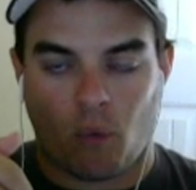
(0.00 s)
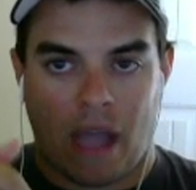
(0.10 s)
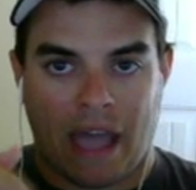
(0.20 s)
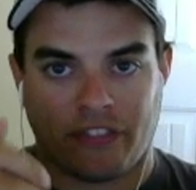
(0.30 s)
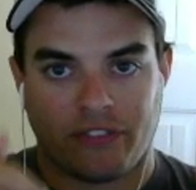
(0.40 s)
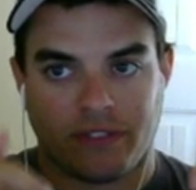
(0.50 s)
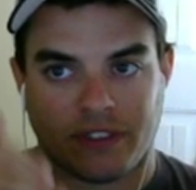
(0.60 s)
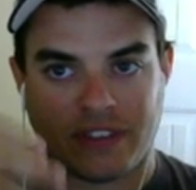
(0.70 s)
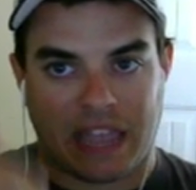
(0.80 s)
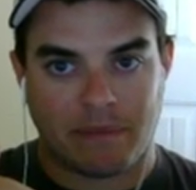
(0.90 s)
at the
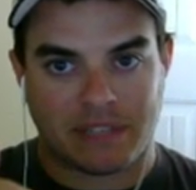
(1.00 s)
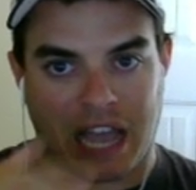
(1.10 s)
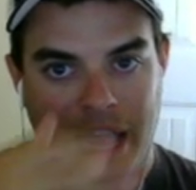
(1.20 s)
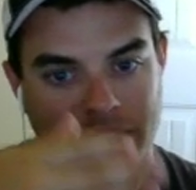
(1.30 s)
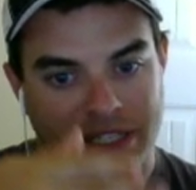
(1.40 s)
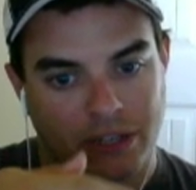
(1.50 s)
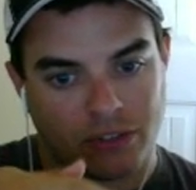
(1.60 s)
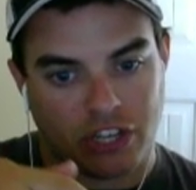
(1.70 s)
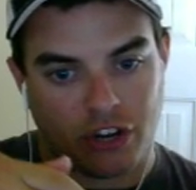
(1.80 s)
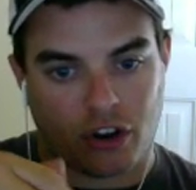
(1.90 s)
same time as
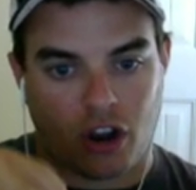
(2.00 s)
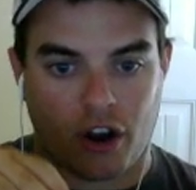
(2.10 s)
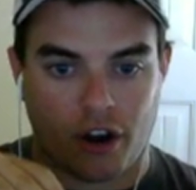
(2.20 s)
tilting your car